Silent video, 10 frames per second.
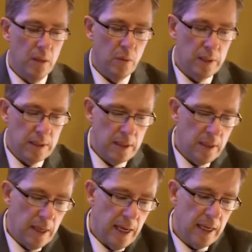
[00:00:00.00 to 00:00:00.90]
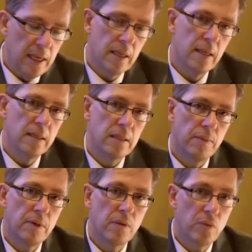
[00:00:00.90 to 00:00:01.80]
We see that in
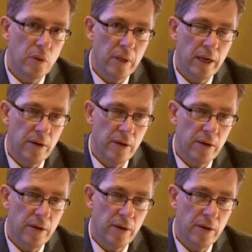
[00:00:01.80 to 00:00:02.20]
some of the rural